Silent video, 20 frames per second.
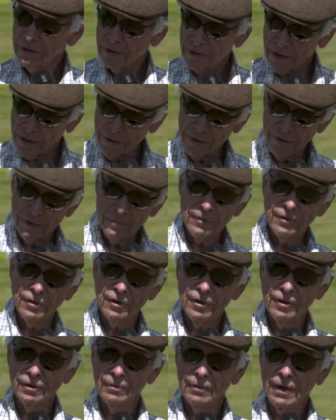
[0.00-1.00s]
then the,
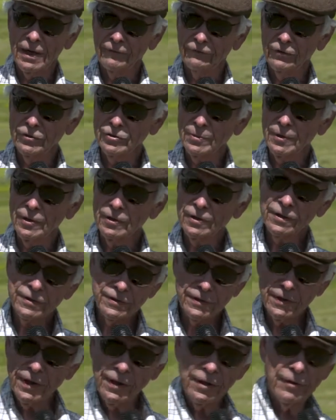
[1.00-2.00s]
the average
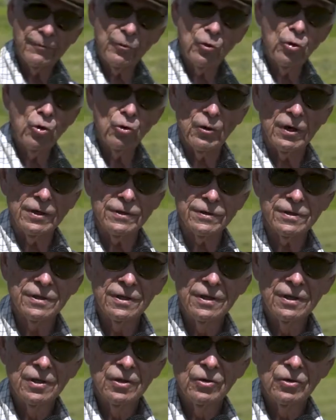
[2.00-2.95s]
milkers, and then the poor ones,